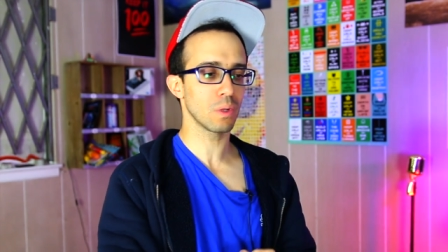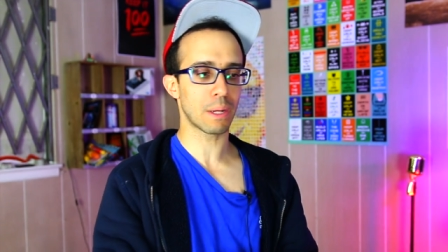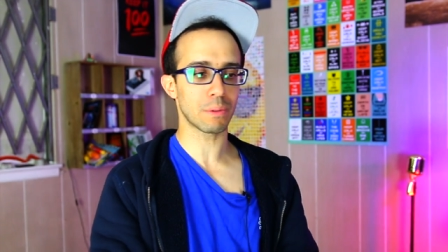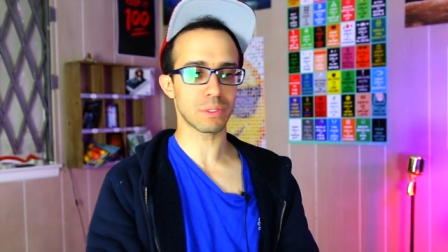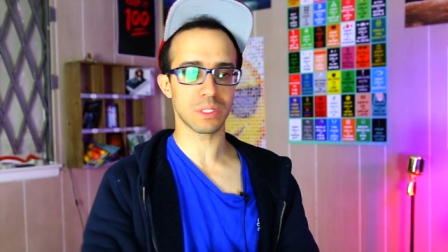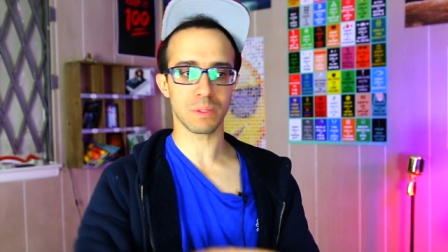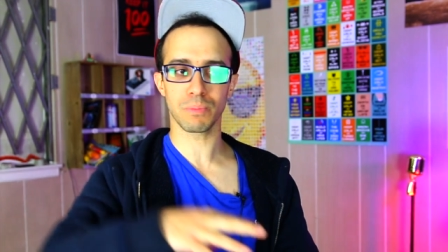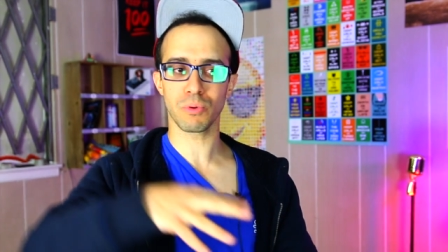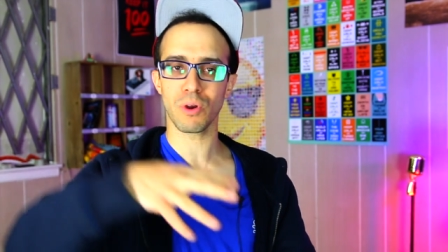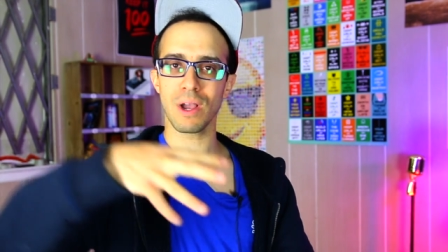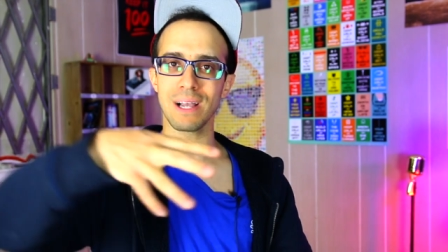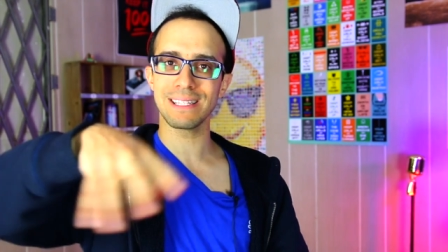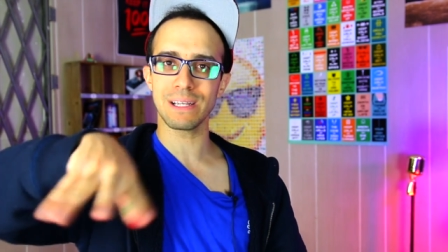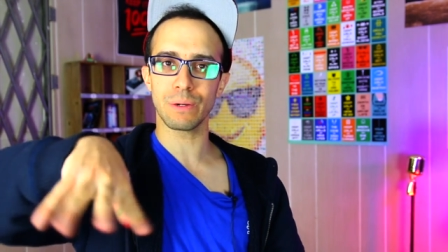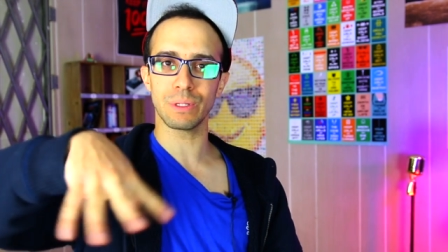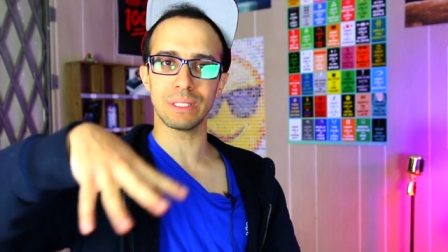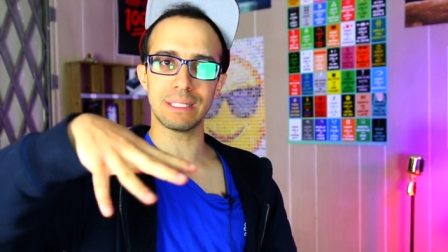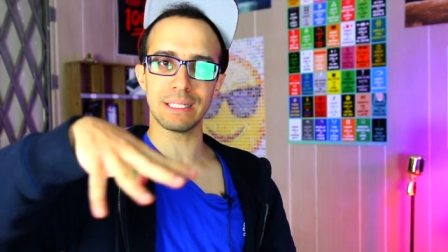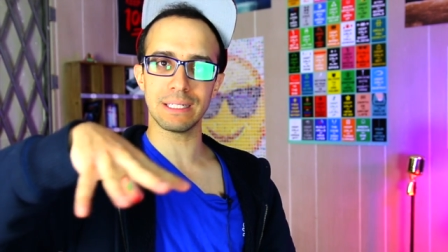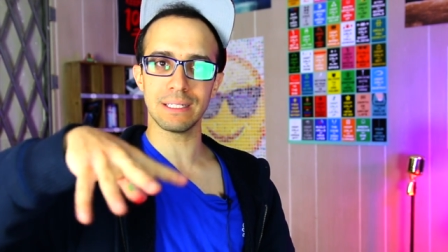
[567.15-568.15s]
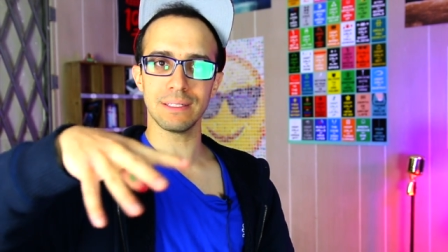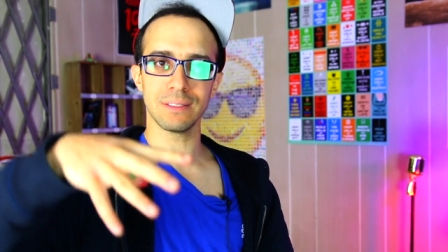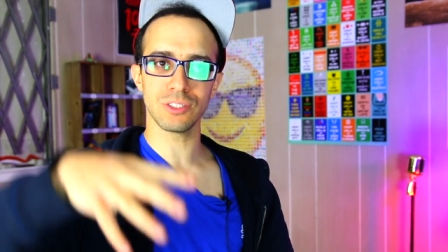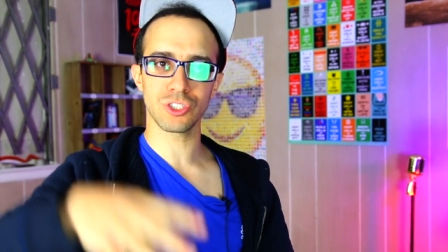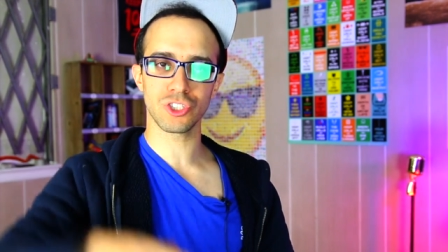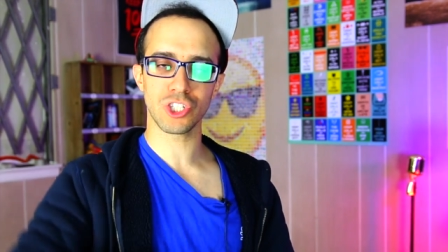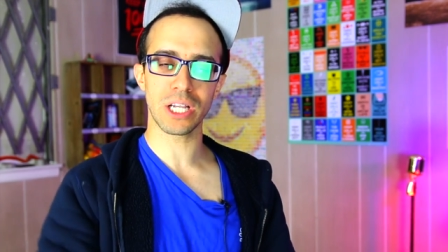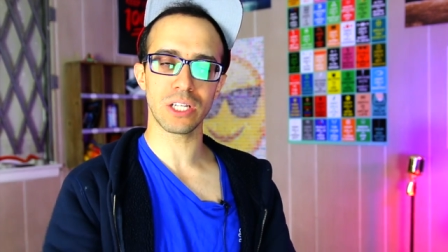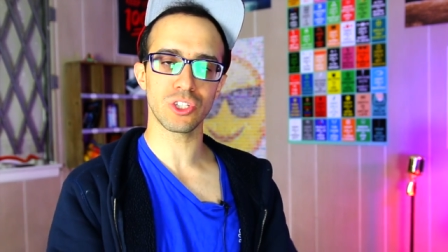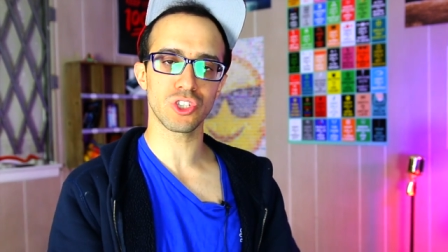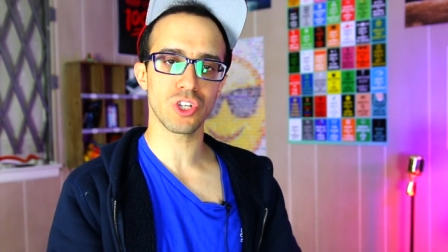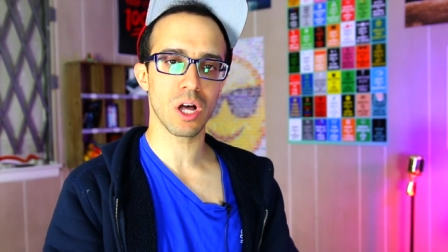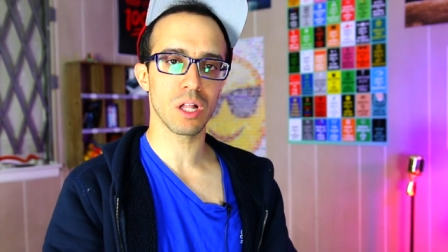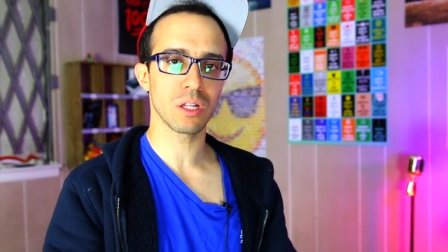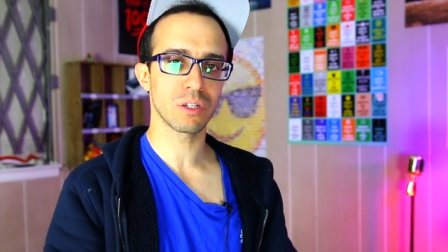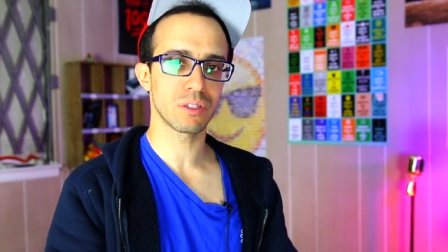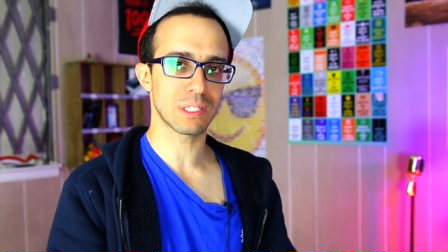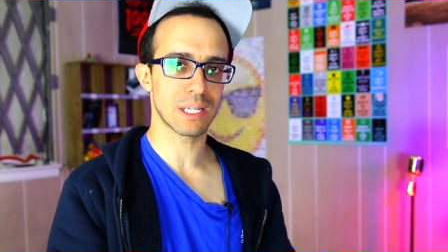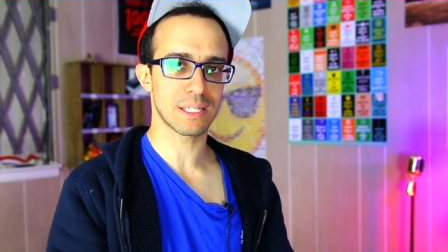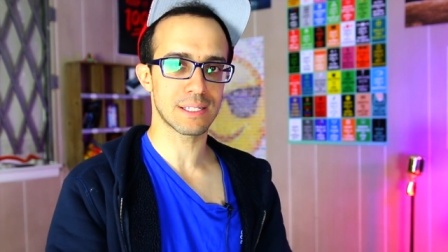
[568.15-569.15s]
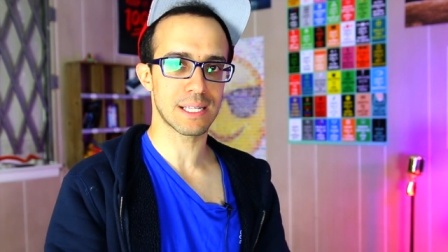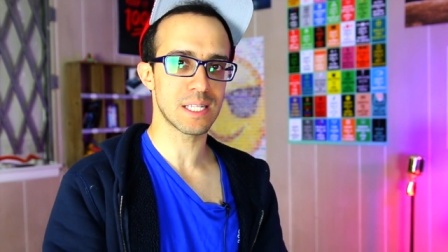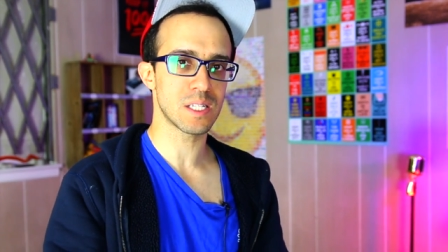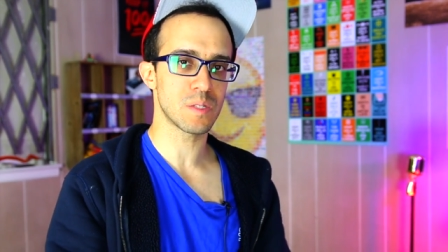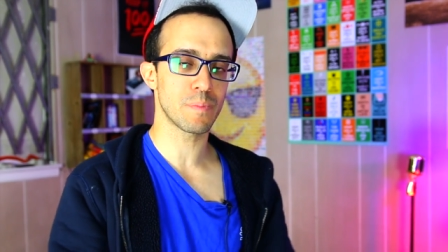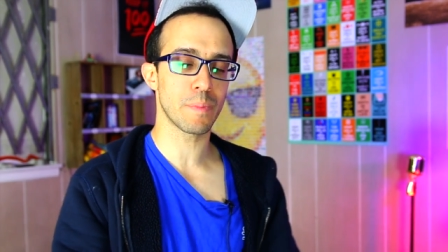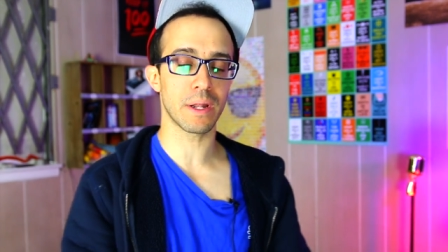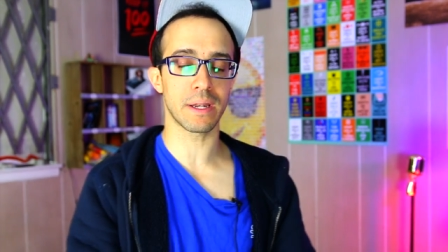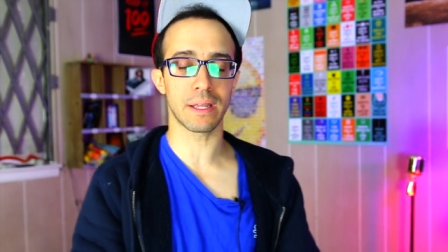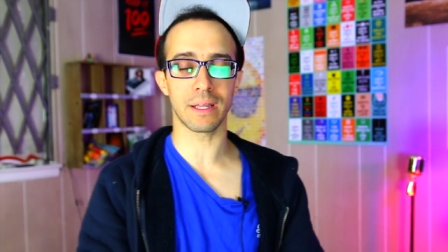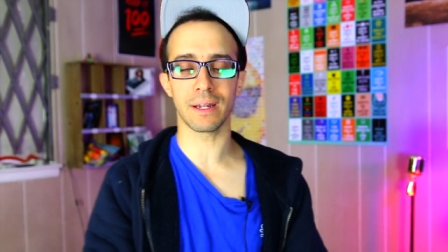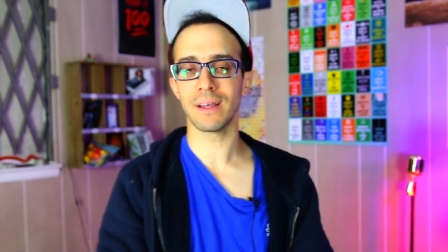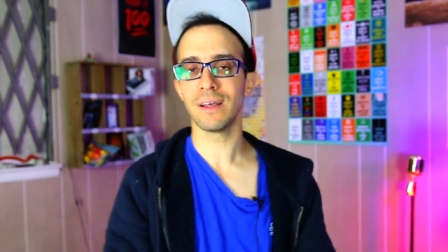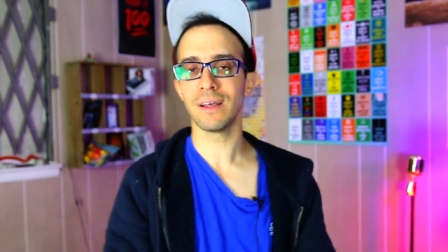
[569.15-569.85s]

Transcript: I was surprised how it didn't change colors as I spun it.